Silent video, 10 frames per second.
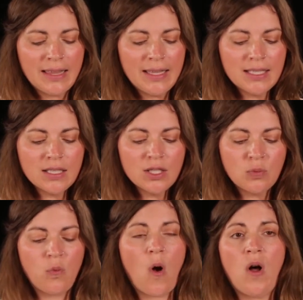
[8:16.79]
this is
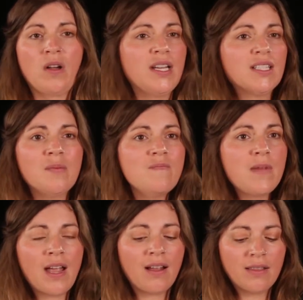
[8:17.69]
wrong. It's a
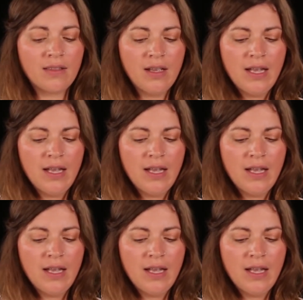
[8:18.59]
myth.